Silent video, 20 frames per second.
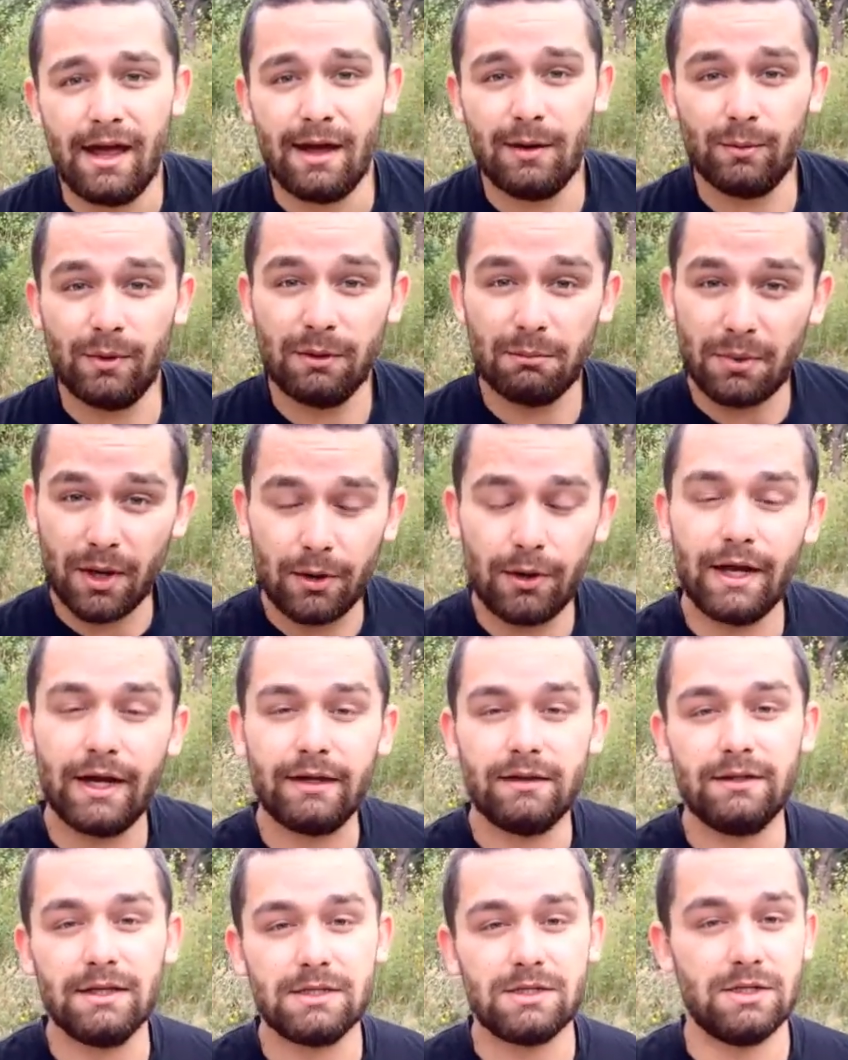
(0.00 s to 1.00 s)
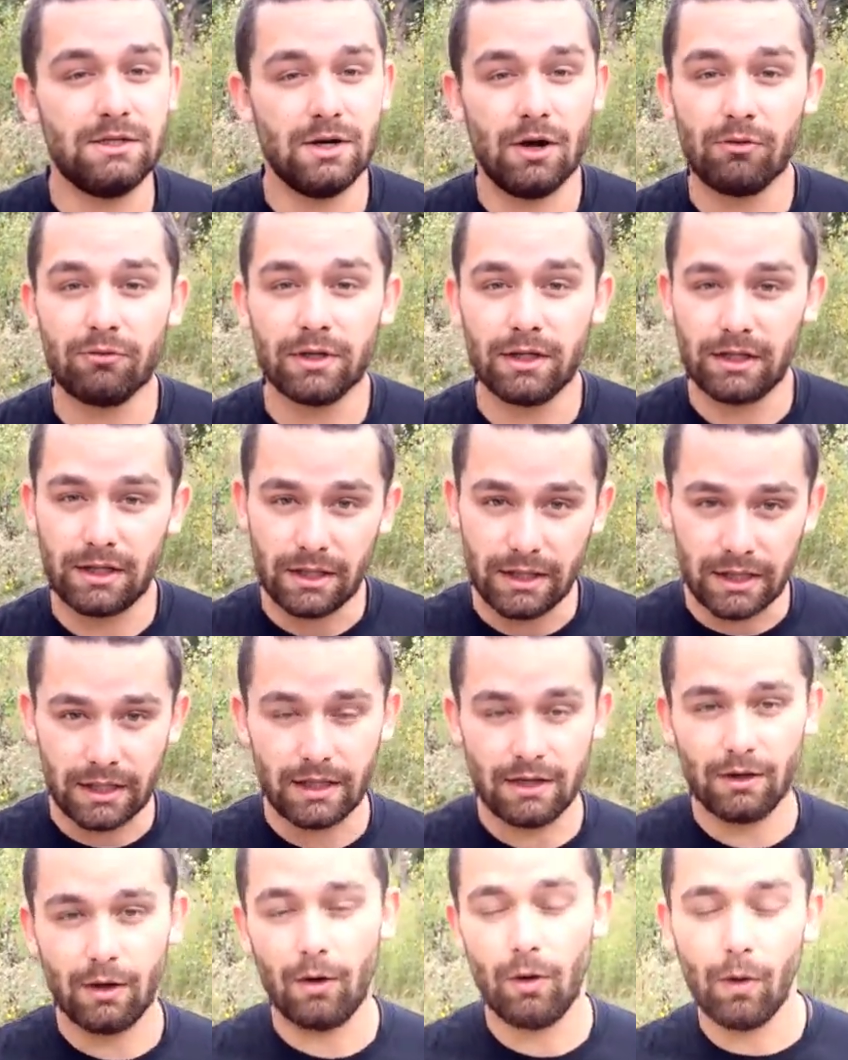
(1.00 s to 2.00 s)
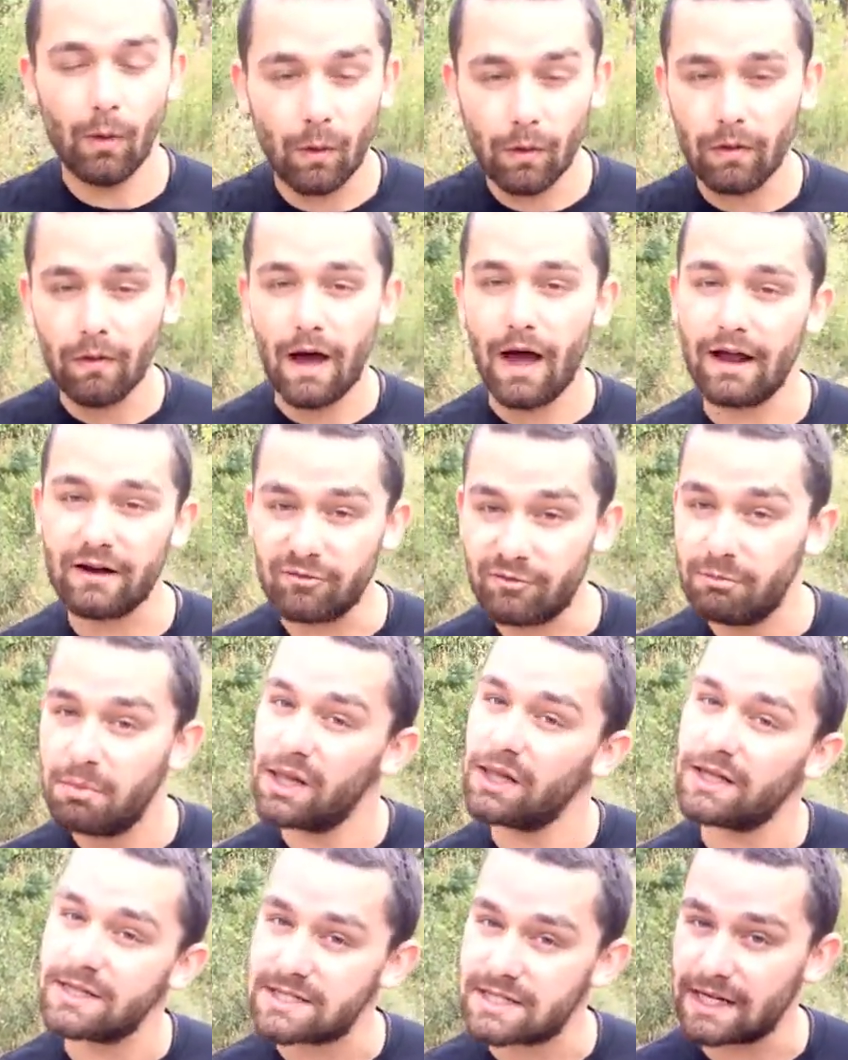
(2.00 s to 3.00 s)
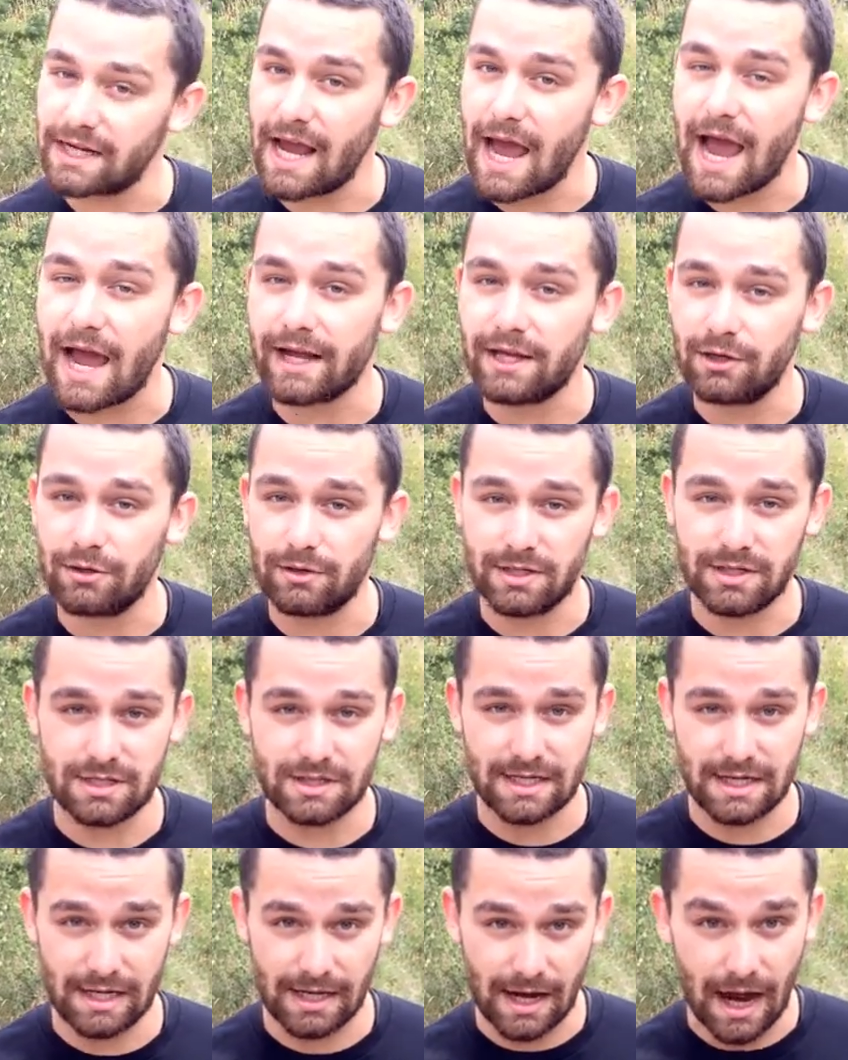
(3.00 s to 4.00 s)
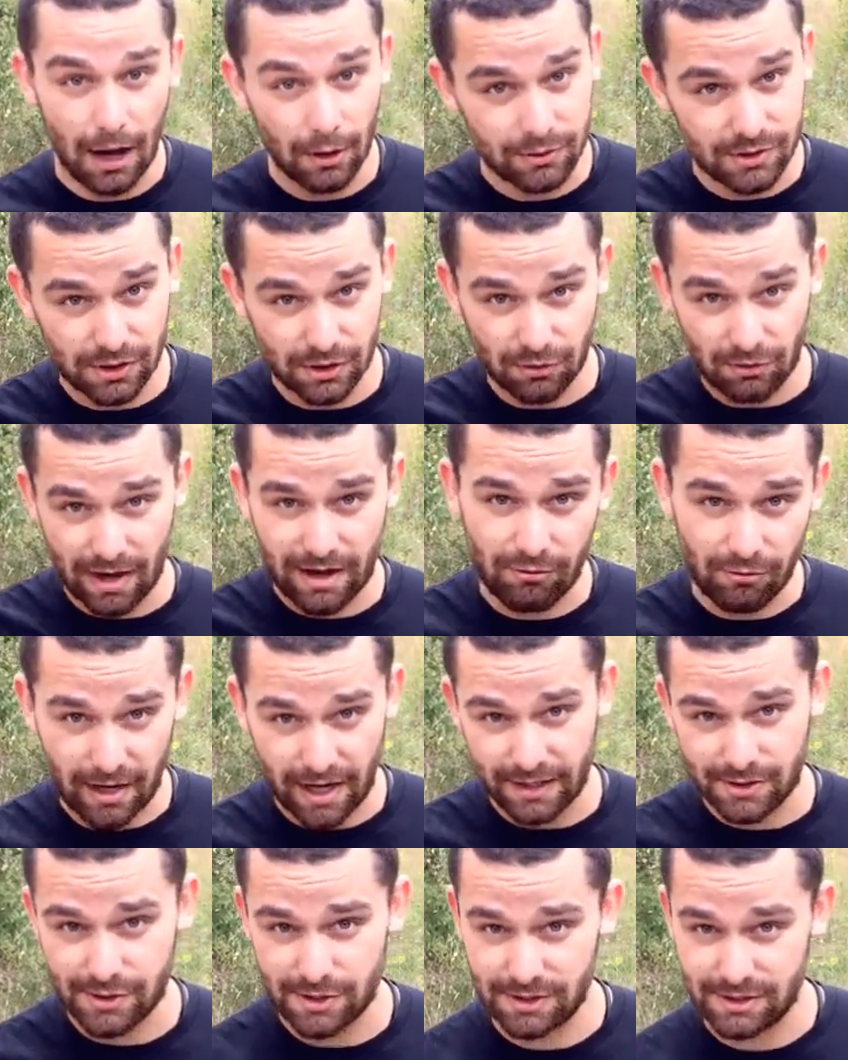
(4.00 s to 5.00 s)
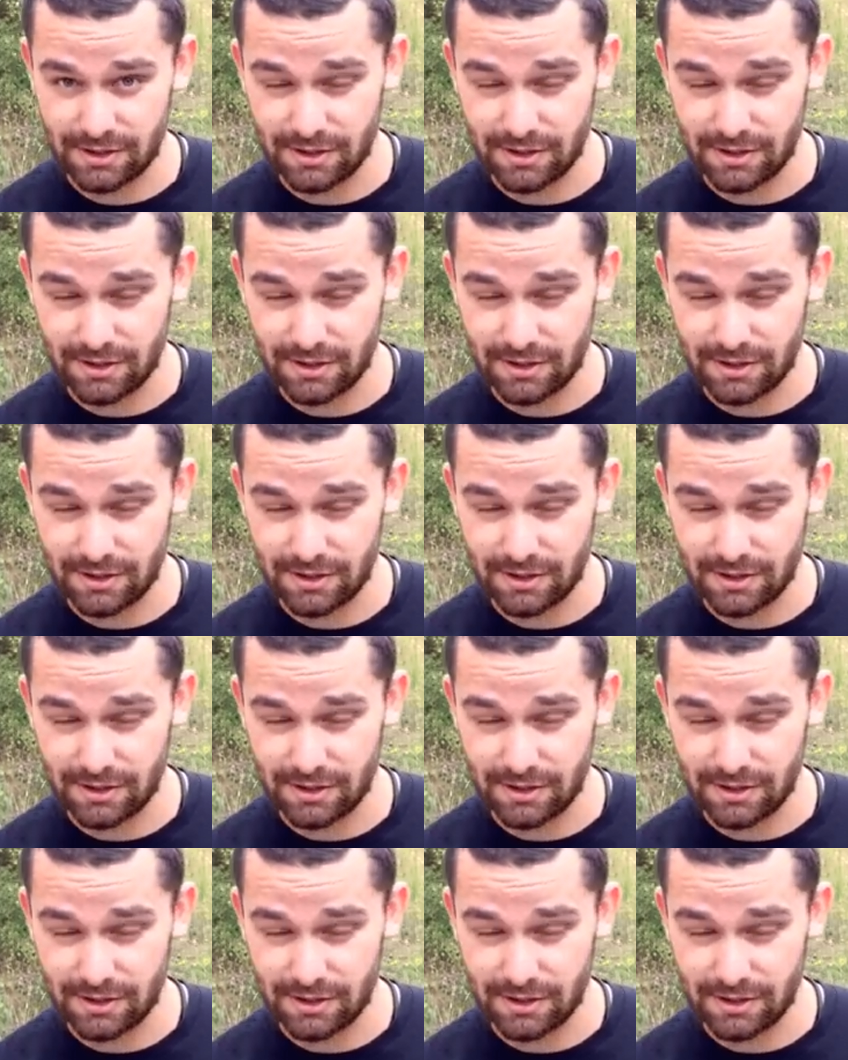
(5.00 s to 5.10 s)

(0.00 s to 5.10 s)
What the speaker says: And with a bow like this, you don't really need a whole lot of ballistic accuracy out to great ranges.